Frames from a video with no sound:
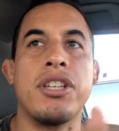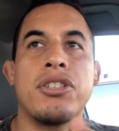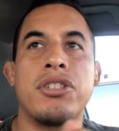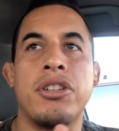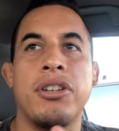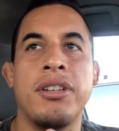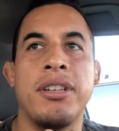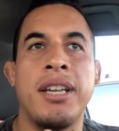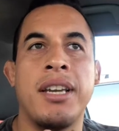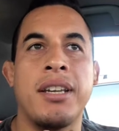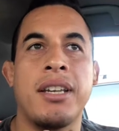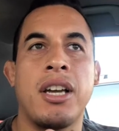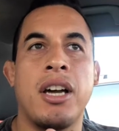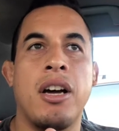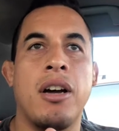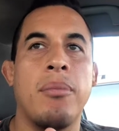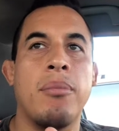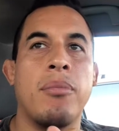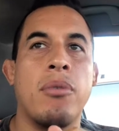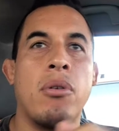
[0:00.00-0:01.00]
a certain
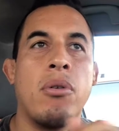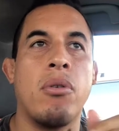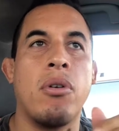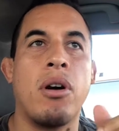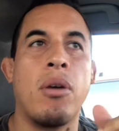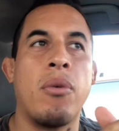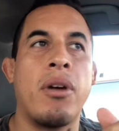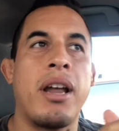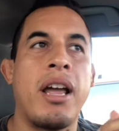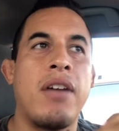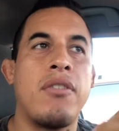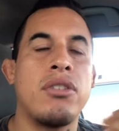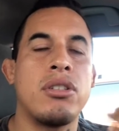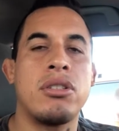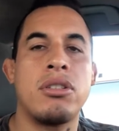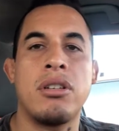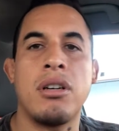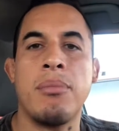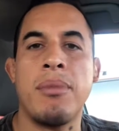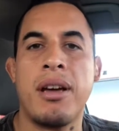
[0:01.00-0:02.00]
income, or I want to have a
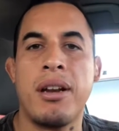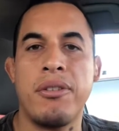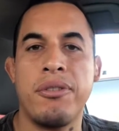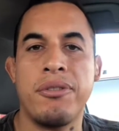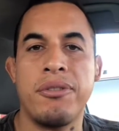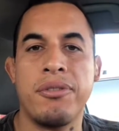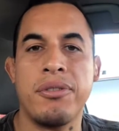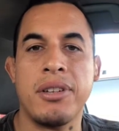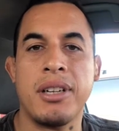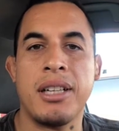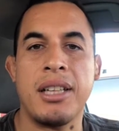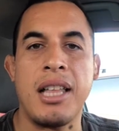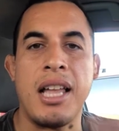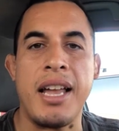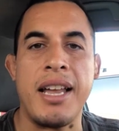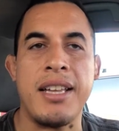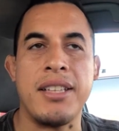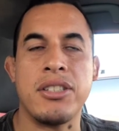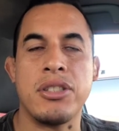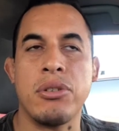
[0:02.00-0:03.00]
certain amount of
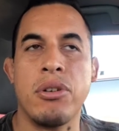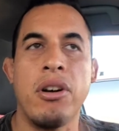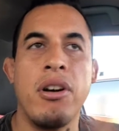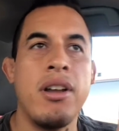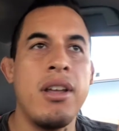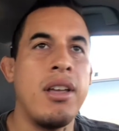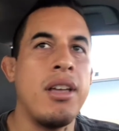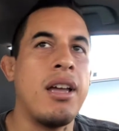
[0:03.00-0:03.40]
clients, or